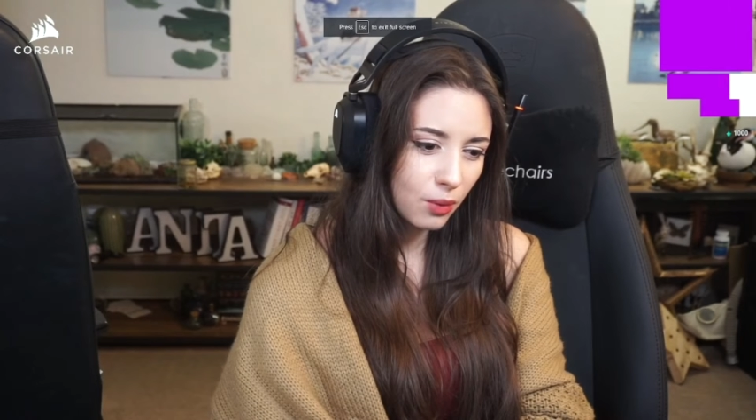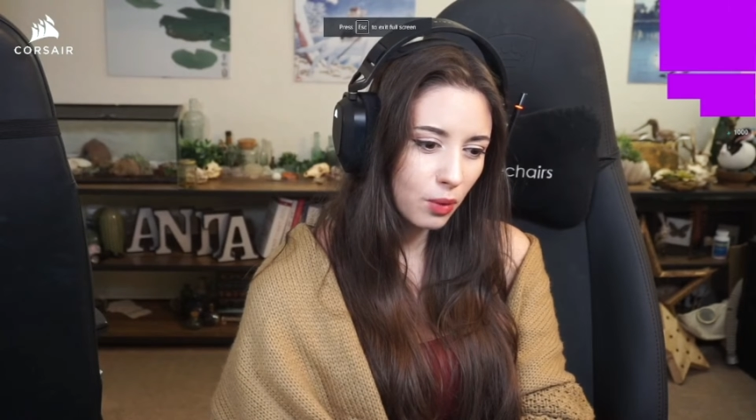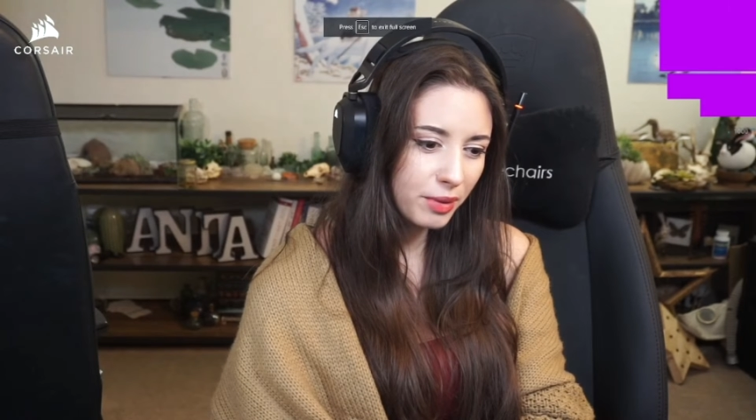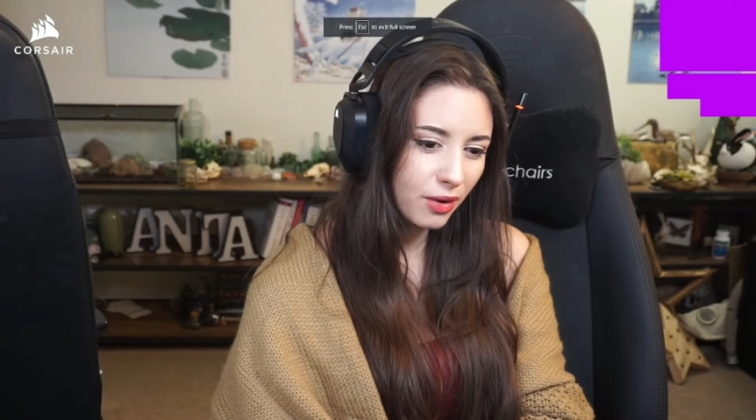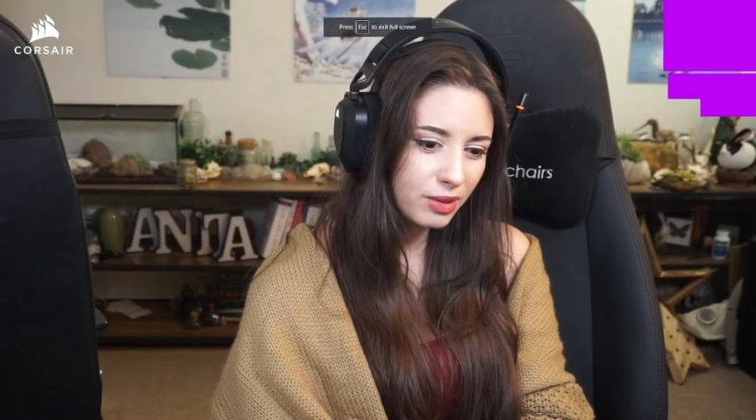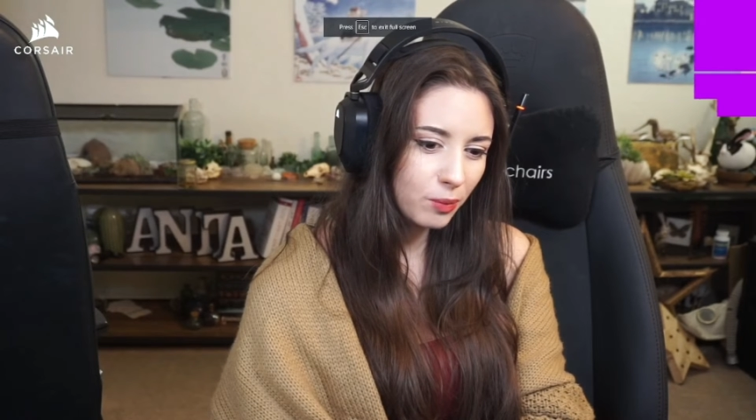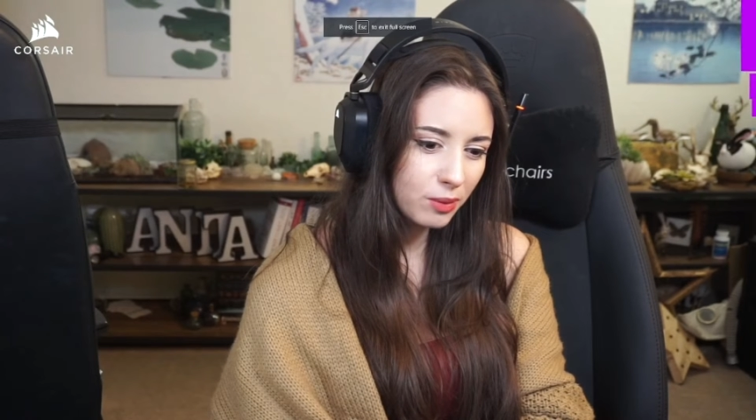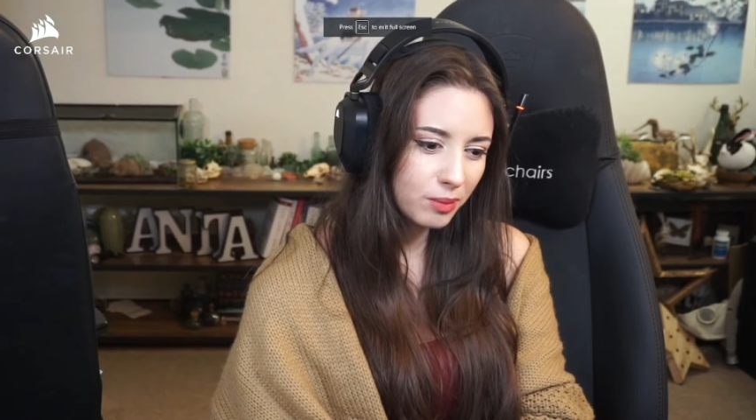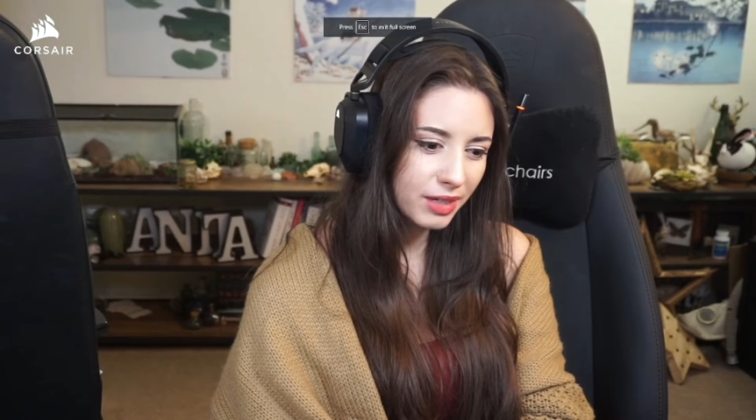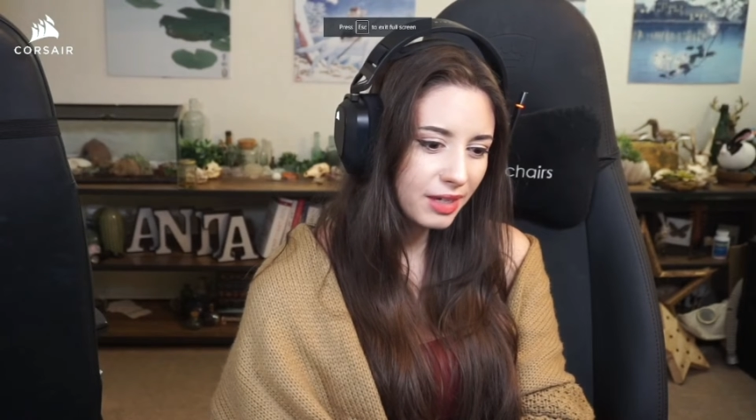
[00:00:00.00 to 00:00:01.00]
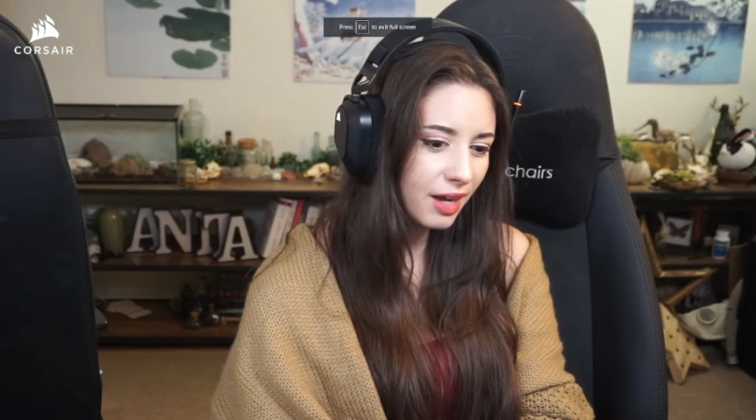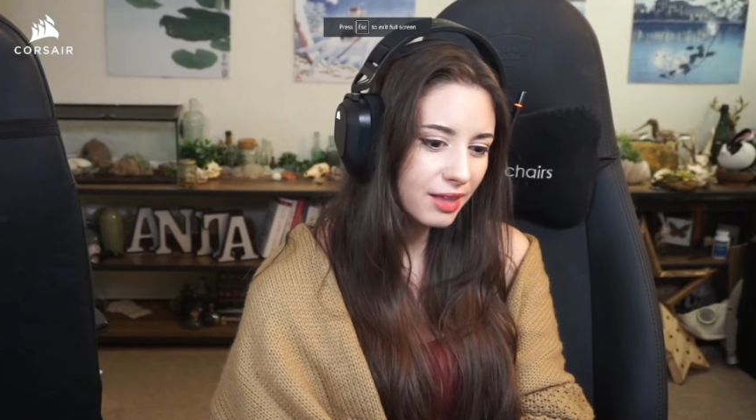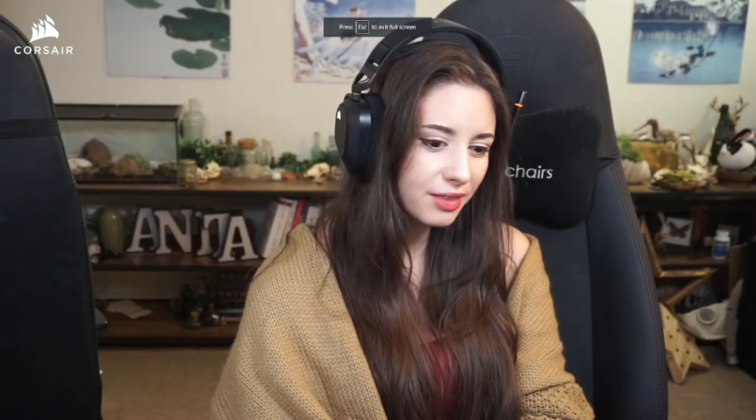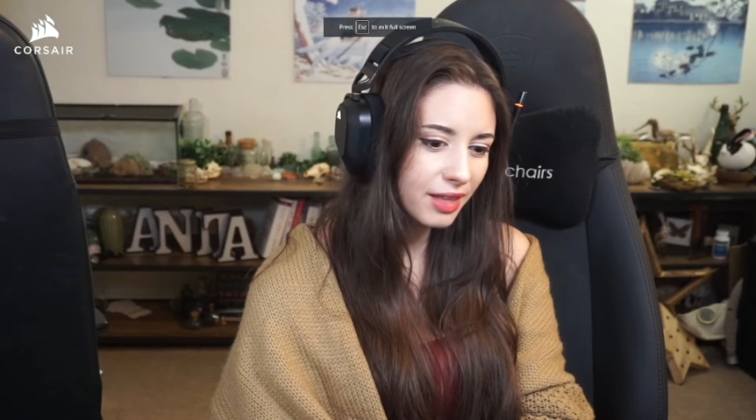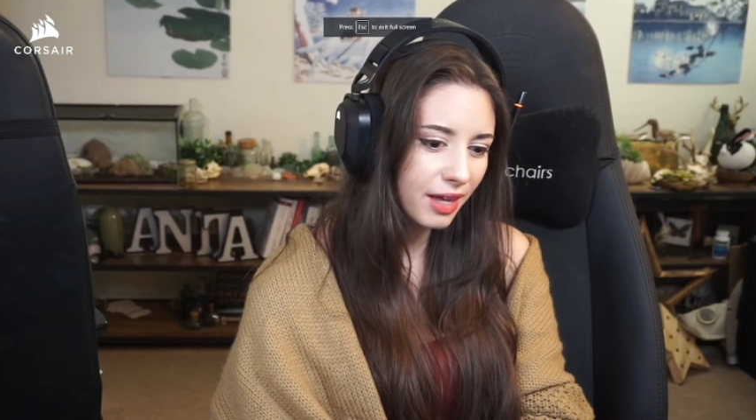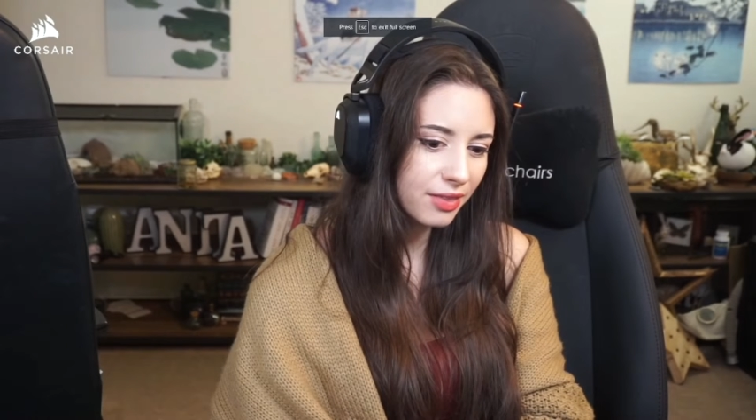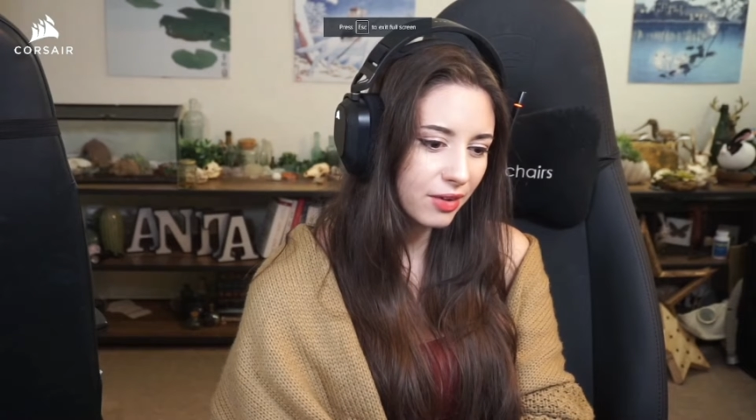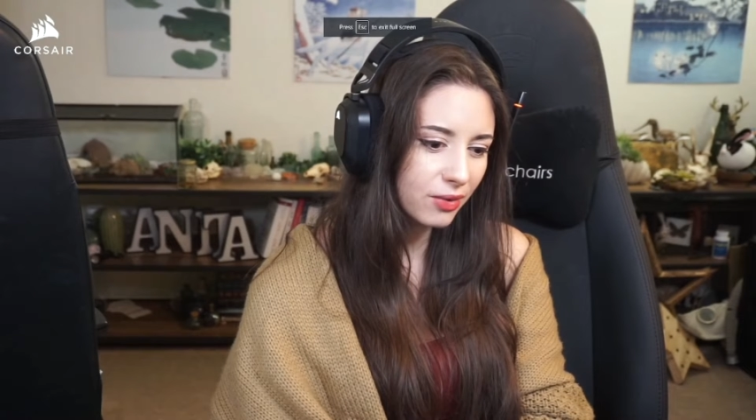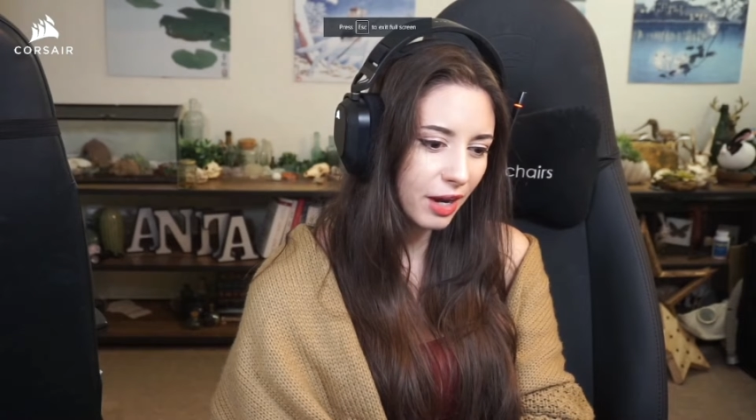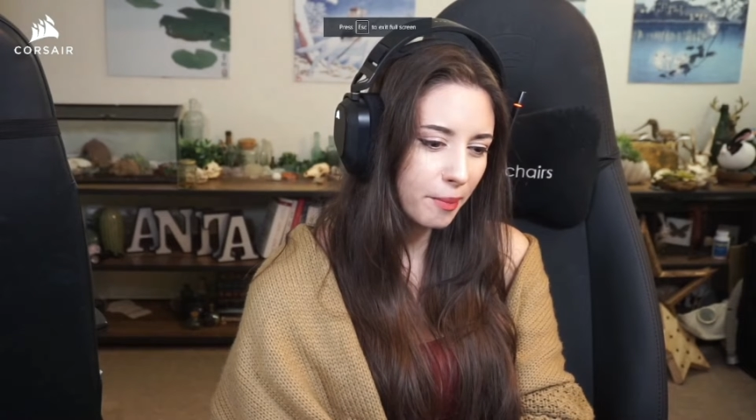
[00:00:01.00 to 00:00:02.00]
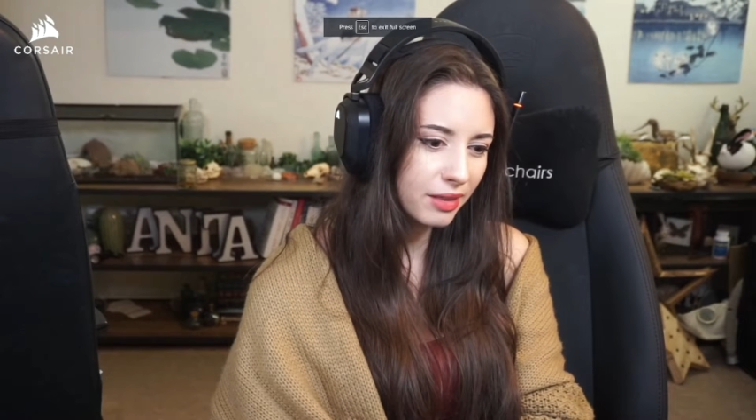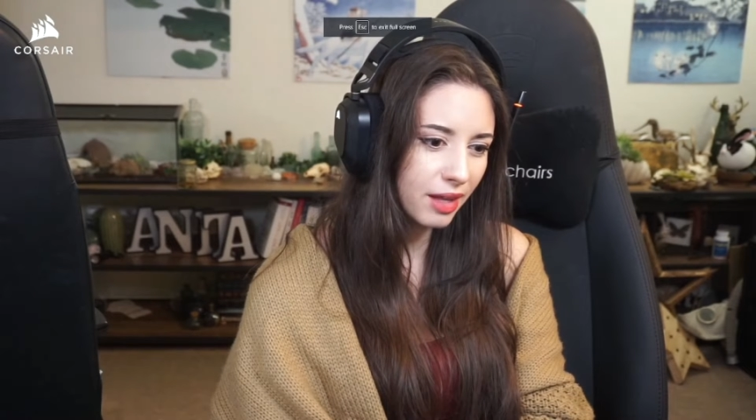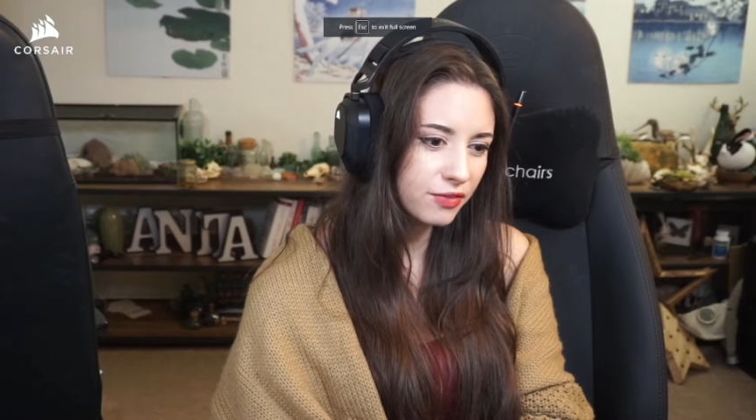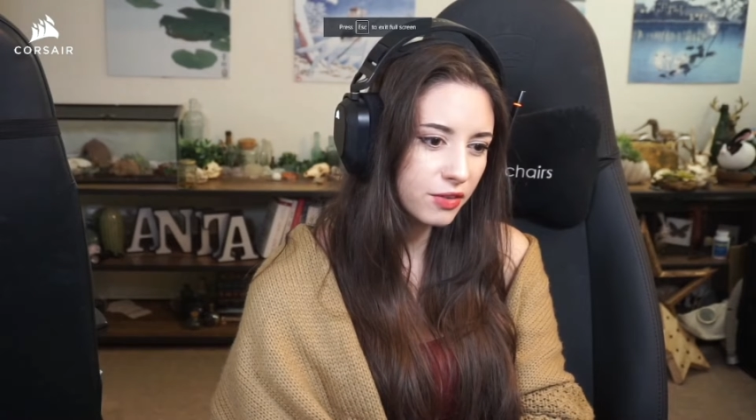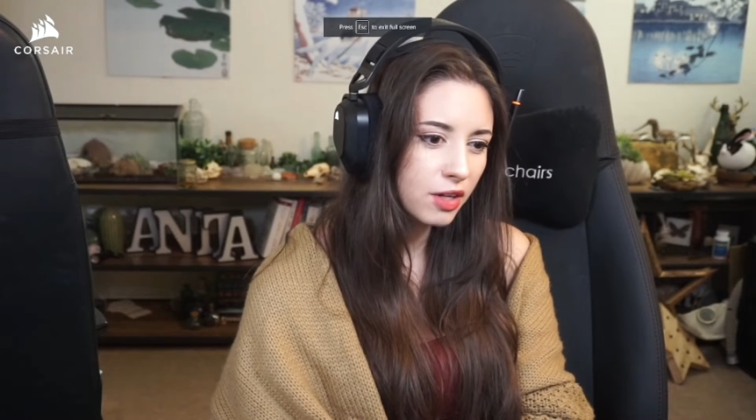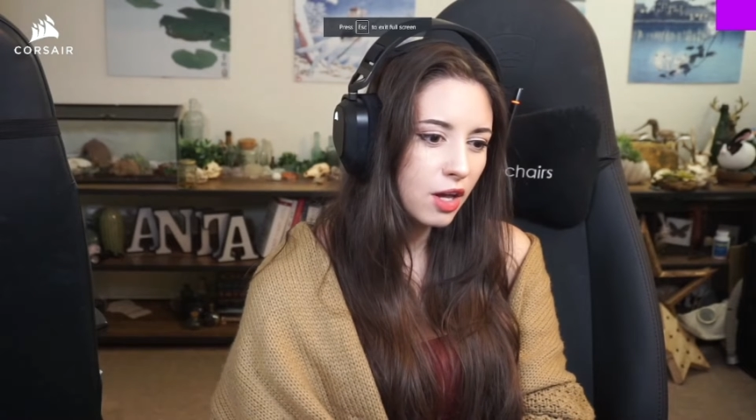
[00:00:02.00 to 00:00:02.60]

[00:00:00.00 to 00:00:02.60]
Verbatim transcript: Women only want money. I learned that they don't care about love.